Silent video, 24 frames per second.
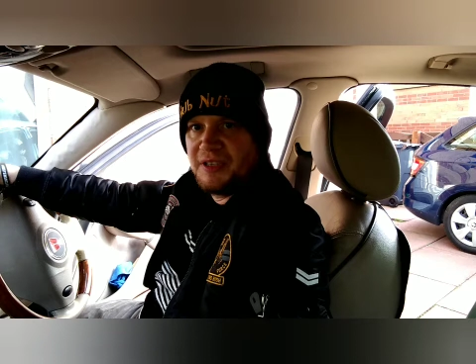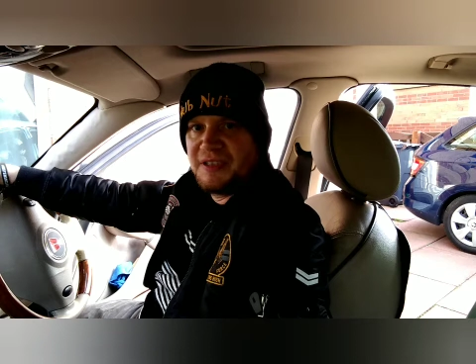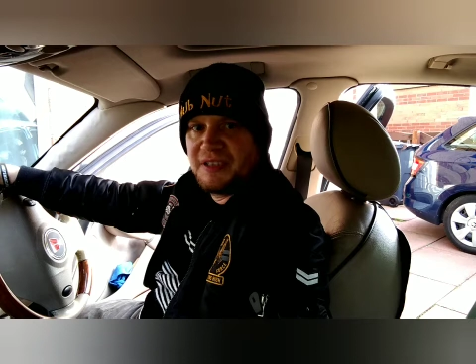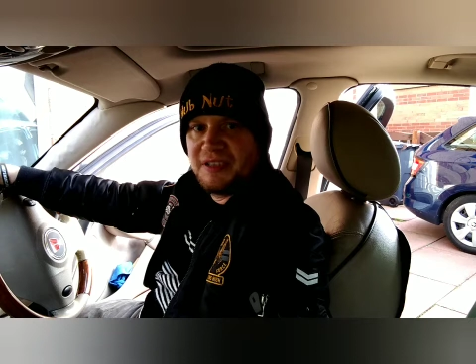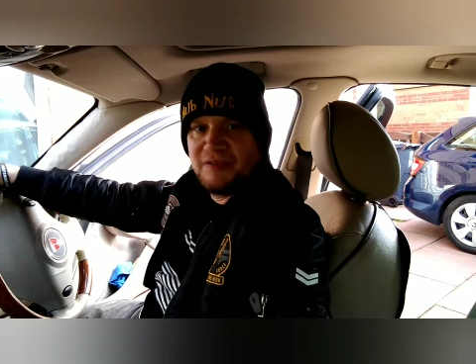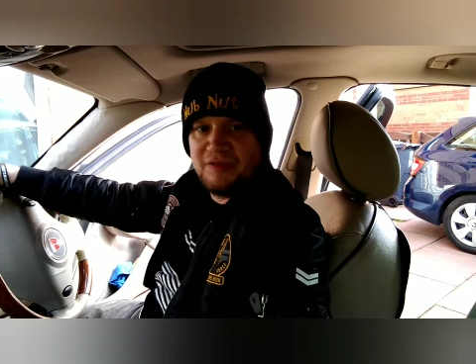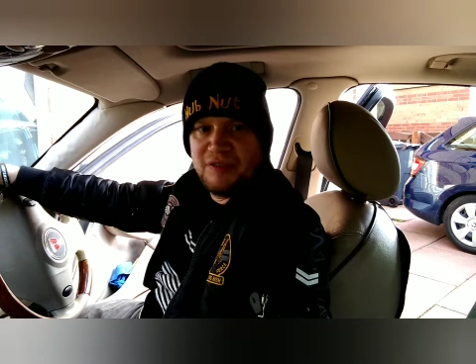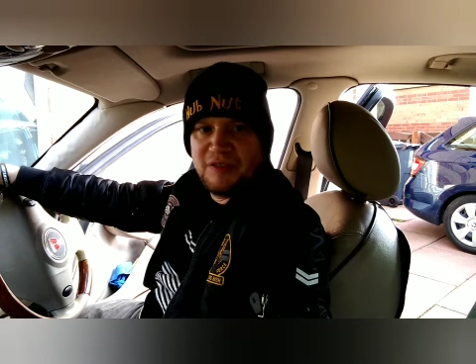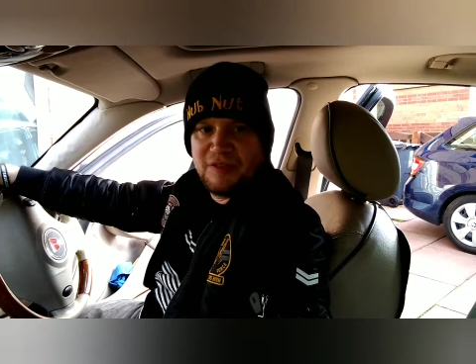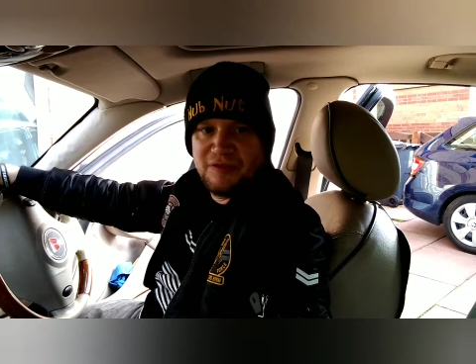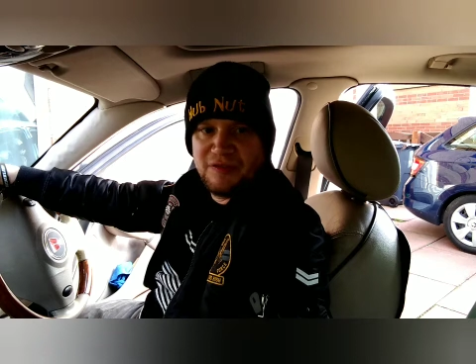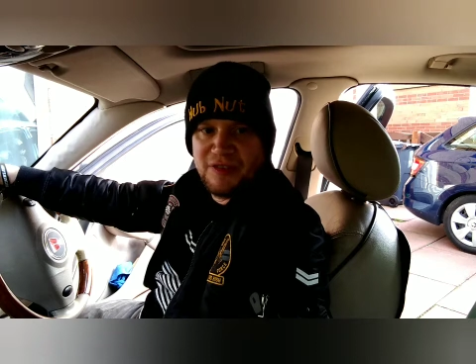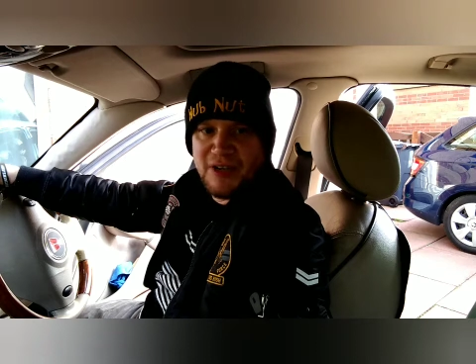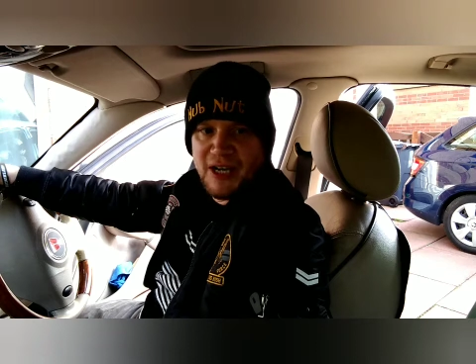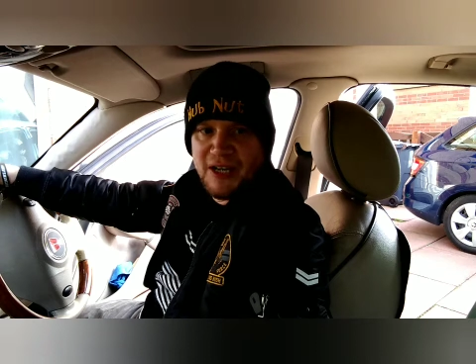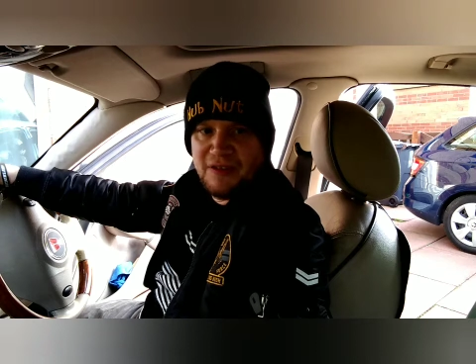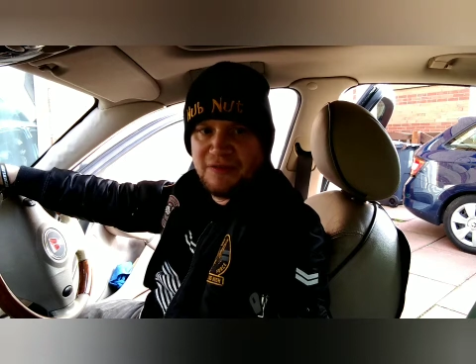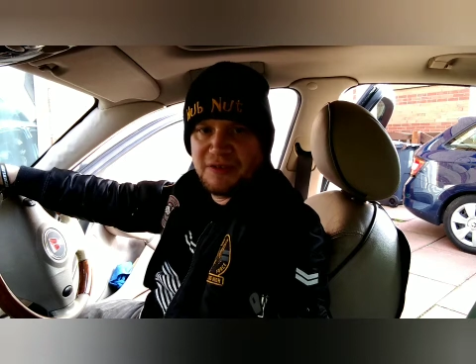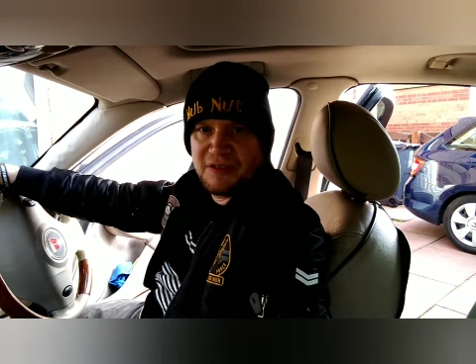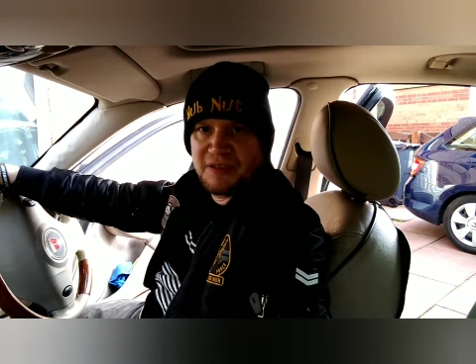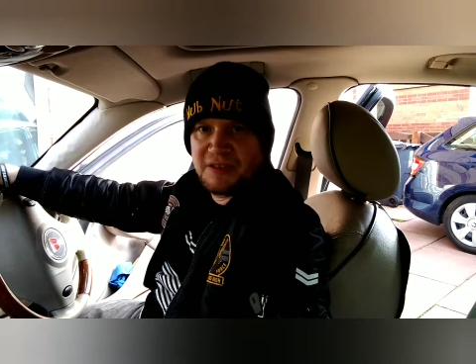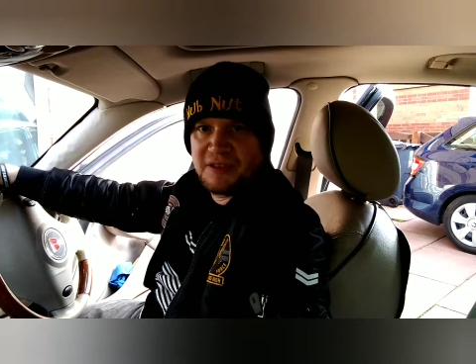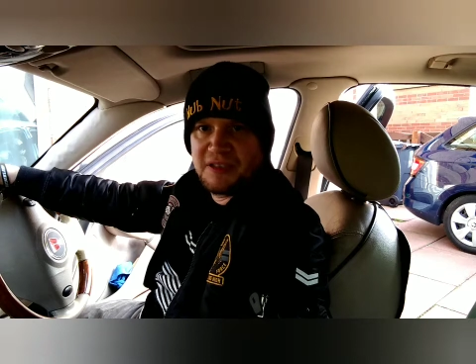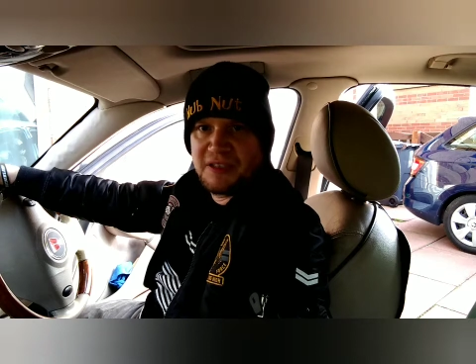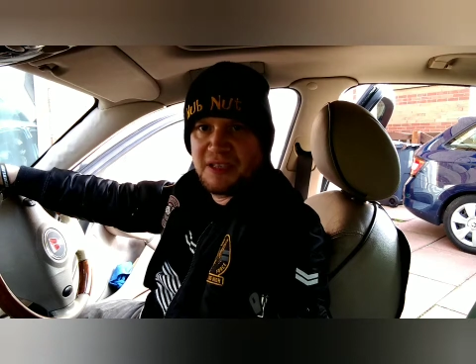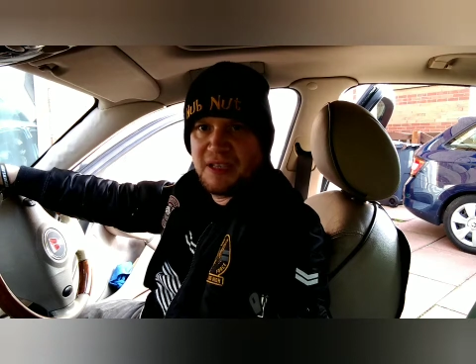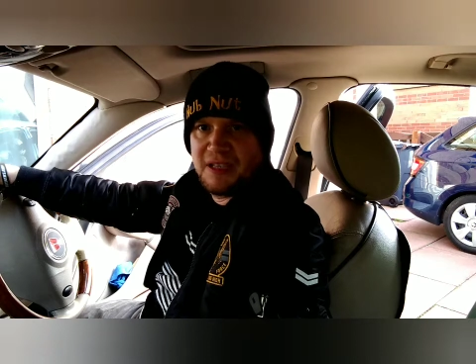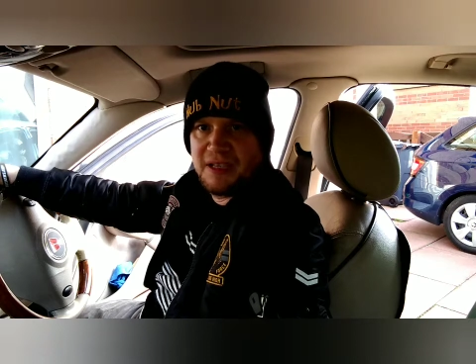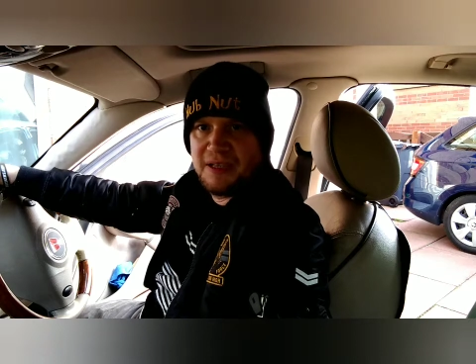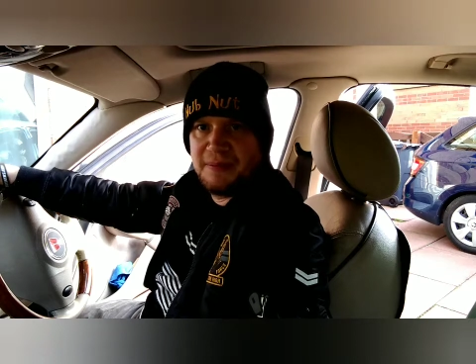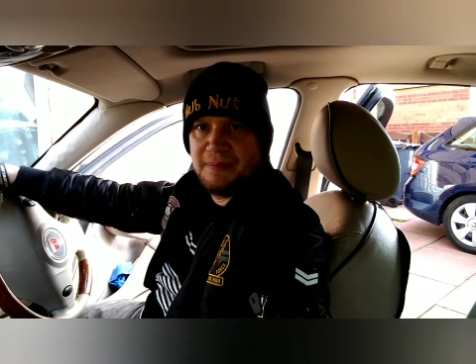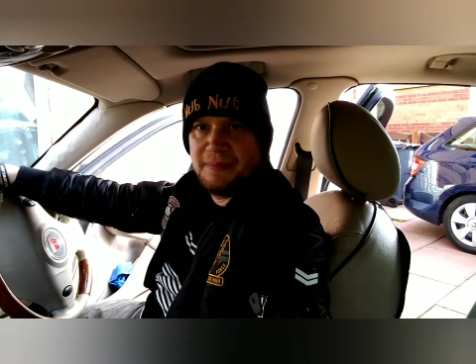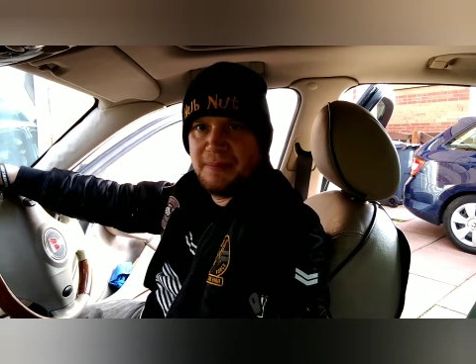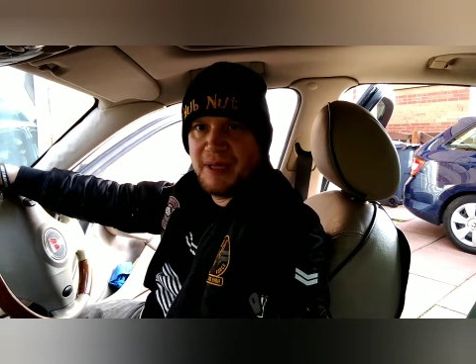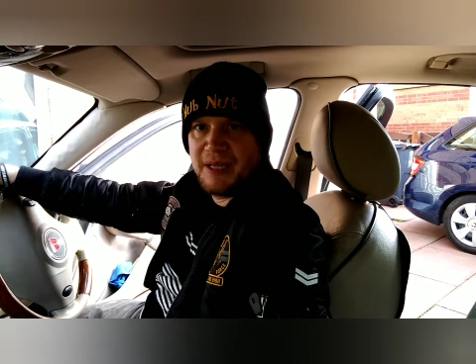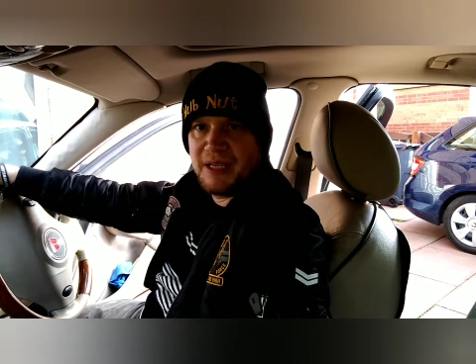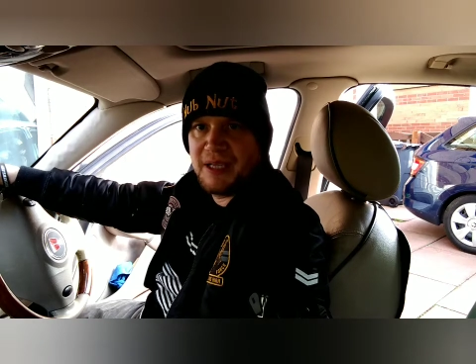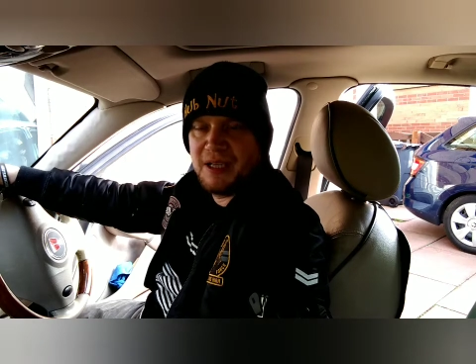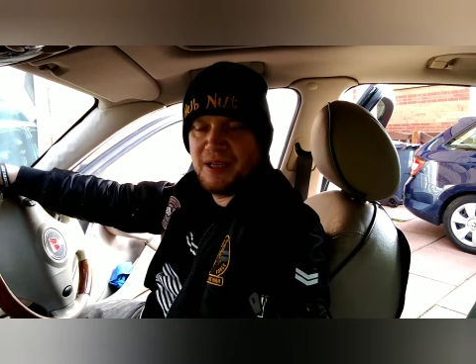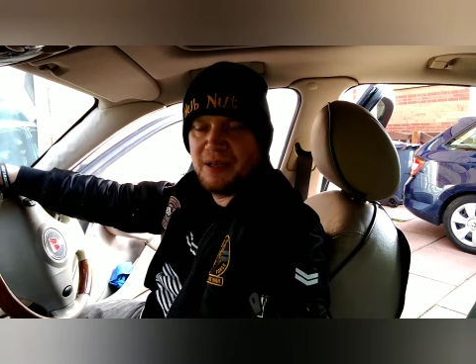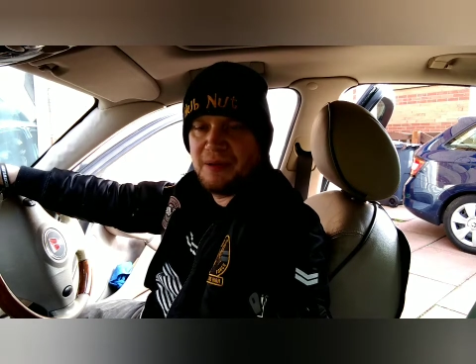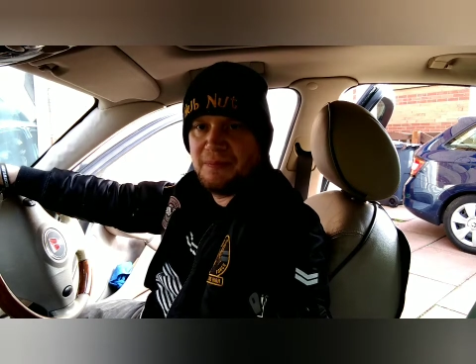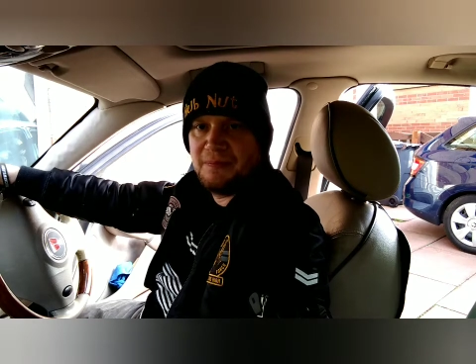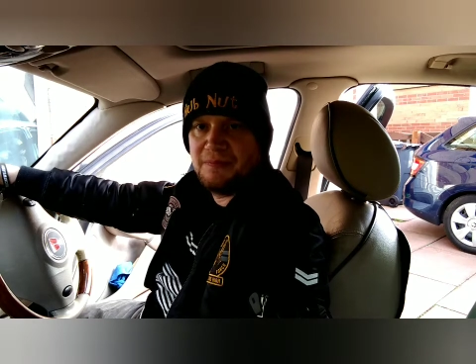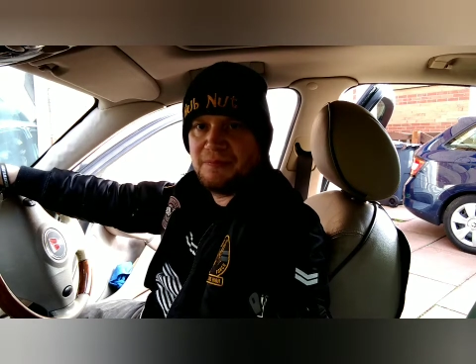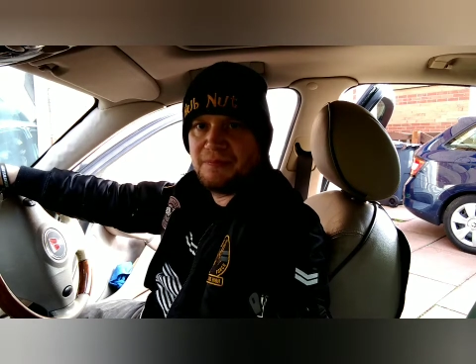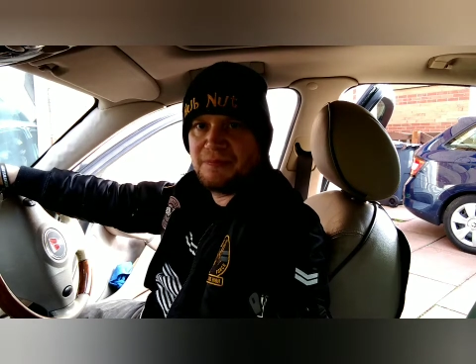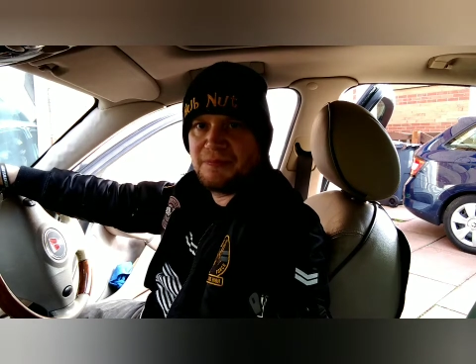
the 75 just to make it